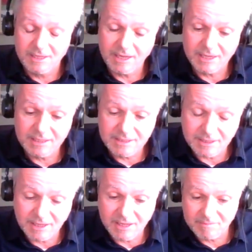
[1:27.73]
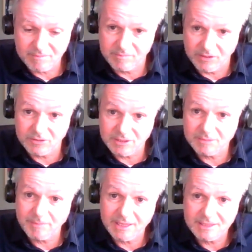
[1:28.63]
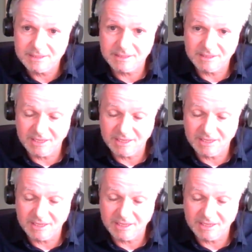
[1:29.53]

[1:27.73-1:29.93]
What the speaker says: and but also spaces